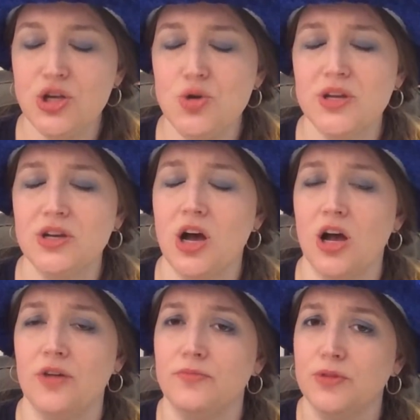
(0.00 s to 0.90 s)
you can
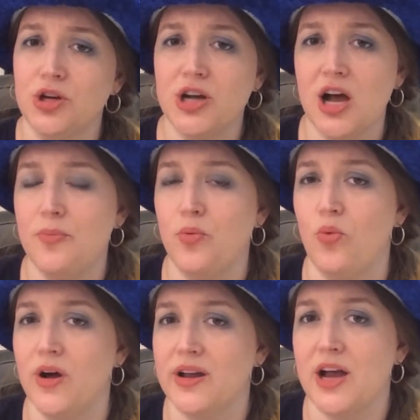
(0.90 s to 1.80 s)
look up
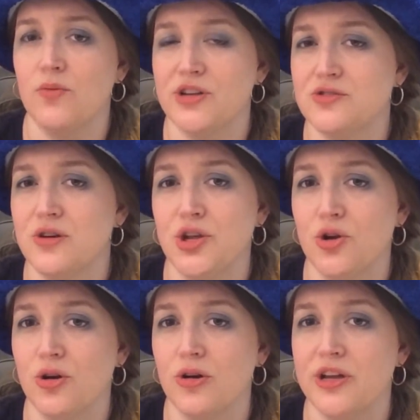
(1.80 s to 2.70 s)
what kind of restaurant
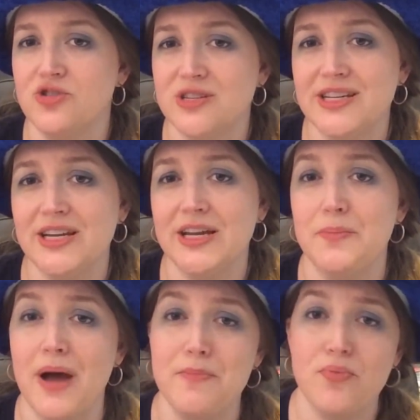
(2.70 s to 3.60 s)
you're interested
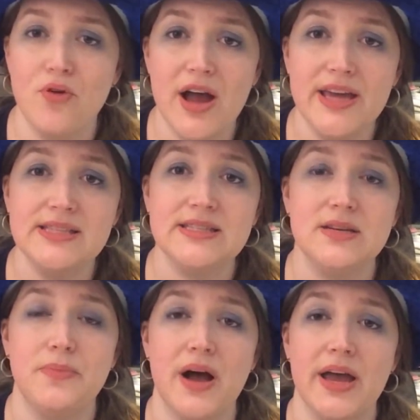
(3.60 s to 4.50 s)
in by price
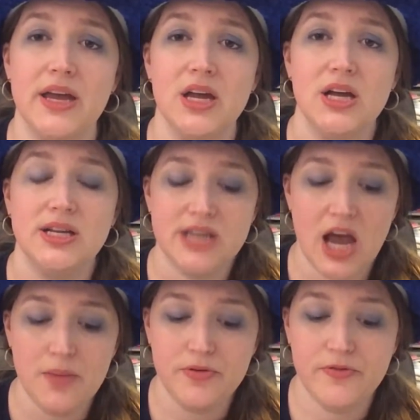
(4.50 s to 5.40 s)
and by
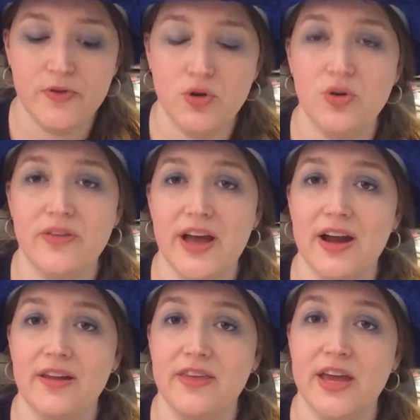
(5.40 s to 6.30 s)
type of food, that
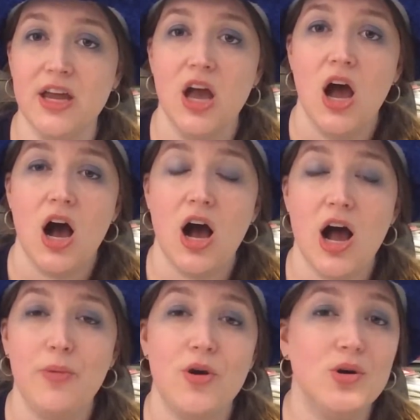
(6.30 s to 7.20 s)
kind of thing.
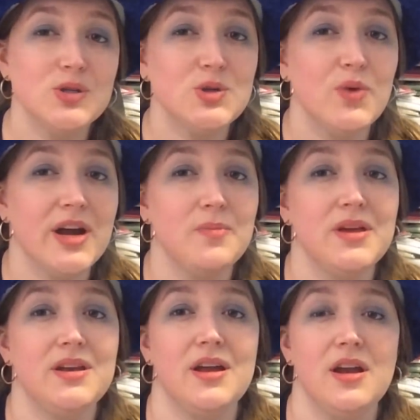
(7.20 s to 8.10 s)
I would also
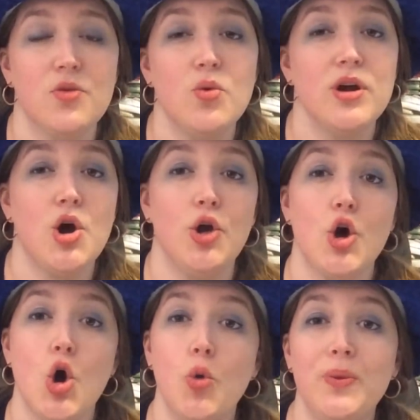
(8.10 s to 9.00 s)
recommend another one
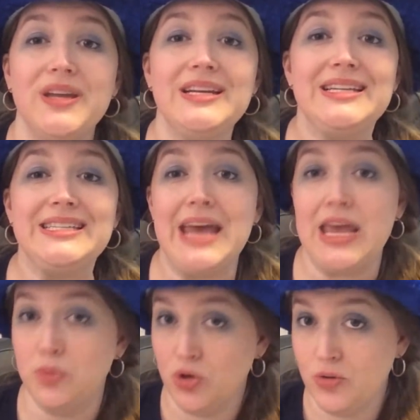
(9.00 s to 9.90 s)
called Open
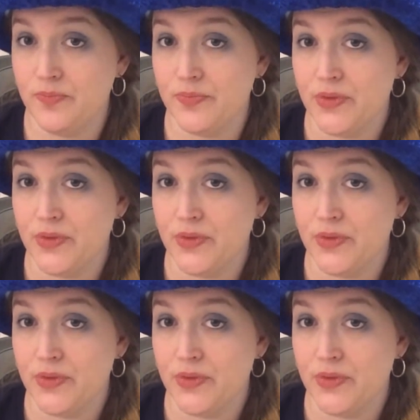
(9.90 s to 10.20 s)
Table.